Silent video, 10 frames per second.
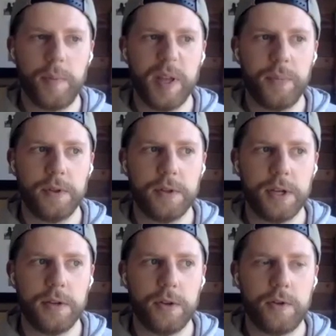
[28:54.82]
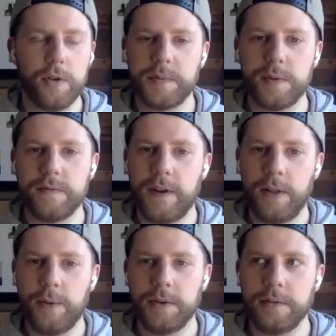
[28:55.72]
people you look up to and
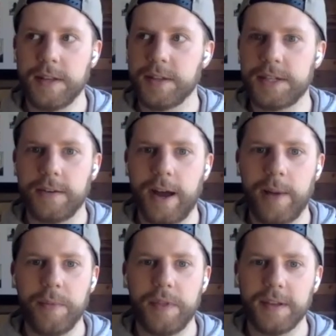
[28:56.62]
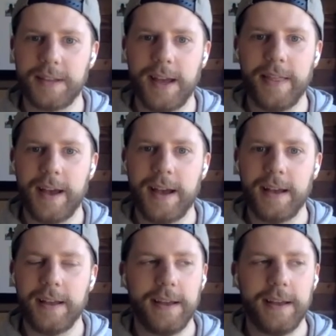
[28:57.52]
follow on Instagram and things like that.